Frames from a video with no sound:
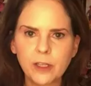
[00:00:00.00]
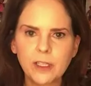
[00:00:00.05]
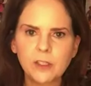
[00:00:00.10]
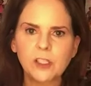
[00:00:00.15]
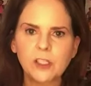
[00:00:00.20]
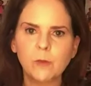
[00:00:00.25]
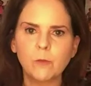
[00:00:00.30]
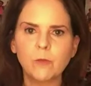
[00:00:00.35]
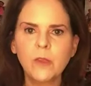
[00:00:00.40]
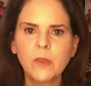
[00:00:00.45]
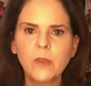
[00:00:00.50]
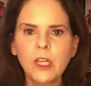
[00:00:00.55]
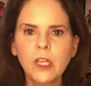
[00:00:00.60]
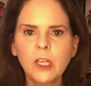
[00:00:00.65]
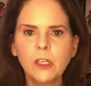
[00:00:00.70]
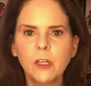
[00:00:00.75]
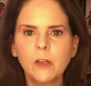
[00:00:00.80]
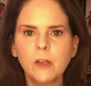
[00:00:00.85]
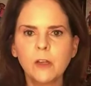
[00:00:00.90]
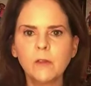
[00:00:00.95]
There's some
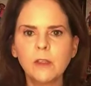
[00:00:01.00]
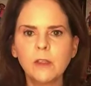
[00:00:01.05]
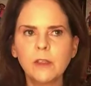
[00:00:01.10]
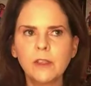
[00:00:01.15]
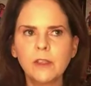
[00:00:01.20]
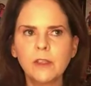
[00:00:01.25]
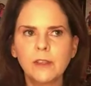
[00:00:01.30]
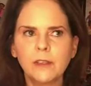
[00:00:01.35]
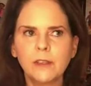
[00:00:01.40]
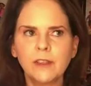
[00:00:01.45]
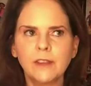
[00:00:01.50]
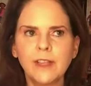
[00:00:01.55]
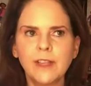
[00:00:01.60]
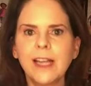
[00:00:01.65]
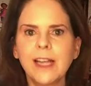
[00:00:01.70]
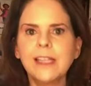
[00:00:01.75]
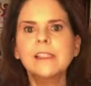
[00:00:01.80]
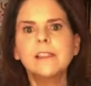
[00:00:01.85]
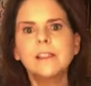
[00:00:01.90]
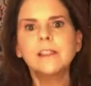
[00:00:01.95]
you know
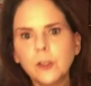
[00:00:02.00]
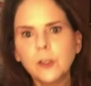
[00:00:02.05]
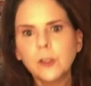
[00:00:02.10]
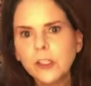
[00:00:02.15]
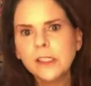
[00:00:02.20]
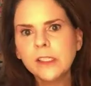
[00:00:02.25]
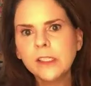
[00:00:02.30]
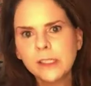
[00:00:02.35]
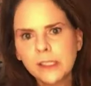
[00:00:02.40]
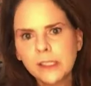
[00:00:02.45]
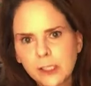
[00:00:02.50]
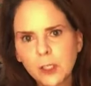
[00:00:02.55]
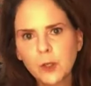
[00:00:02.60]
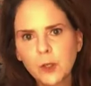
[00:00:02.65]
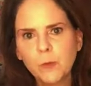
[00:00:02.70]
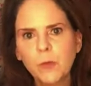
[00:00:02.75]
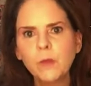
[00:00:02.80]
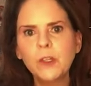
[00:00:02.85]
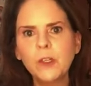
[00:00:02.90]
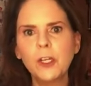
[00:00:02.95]
nice
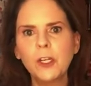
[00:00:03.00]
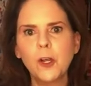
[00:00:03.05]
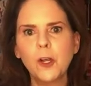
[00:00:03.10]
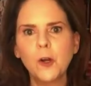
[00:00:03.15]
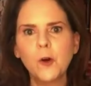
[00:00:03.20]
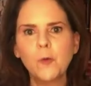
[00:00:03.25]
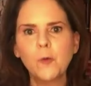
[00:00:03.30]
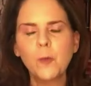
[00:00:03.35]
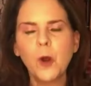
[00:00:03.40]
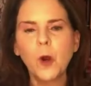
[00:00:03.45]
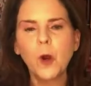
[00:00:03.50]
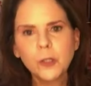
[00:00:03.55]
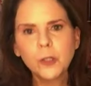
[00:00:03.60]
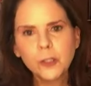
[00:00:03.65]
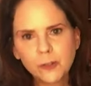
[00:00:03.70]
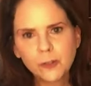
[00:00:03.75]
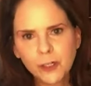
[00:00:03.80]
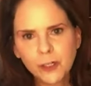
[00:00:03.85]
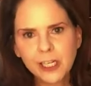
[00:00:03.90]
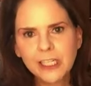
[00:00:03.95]
lyricism you know
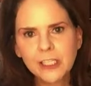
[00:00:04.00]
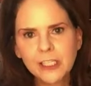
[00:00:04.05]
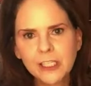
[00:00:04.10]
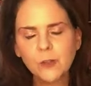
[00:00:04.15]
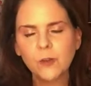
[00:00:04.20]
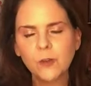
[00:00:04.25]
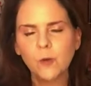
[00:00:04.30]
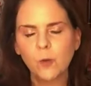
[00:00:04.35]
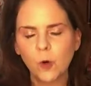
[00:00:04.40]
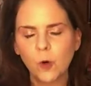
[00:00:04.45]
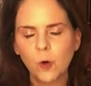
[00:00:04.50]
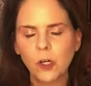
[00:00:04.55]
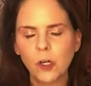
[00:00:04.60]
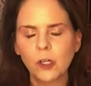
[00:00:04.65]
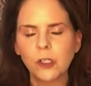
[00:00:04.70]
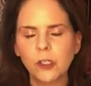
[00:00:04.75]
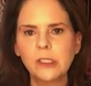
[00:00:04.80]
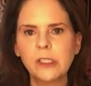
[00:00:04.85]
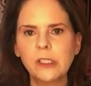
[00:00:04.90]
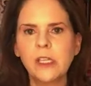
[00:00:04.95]
poetry to the
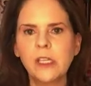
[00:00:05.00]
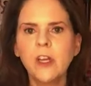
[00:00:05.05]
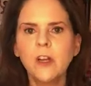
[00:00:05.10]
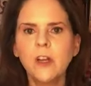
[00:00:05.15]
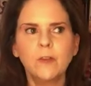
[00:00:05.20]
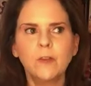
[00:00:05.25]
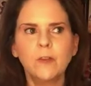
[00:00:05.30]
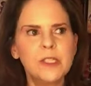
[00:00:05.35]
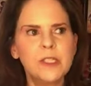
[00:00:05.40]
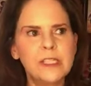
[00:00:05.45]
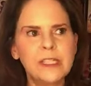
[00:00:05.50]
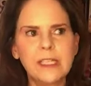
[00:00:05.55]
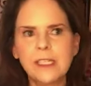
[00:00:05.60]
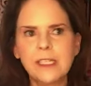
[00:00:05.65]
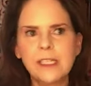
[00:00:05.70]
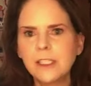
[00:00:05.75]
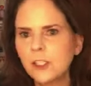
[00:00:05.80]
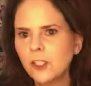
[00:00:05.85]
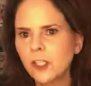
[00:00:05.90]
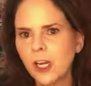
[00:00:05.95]
words from
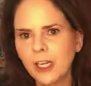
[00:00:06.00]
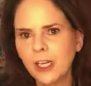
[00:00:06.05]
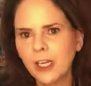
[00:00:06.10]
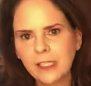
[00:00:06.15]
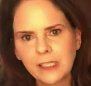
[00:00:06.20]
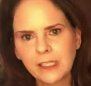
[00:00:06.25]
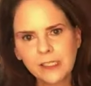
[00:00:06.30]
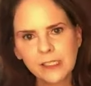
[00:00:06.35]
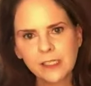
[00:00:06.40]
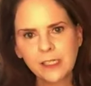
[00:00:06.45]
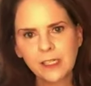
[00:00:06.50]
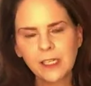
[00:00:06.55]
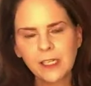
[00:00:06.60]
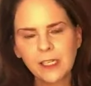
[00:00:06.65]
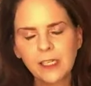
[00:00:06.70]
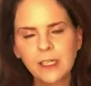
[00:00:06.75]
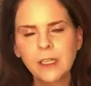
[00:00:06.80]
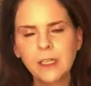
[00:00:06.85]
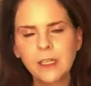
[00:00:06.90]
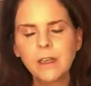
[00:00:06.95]
sea to shining
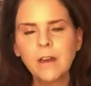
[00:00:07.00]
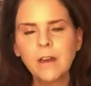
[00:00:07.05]
sea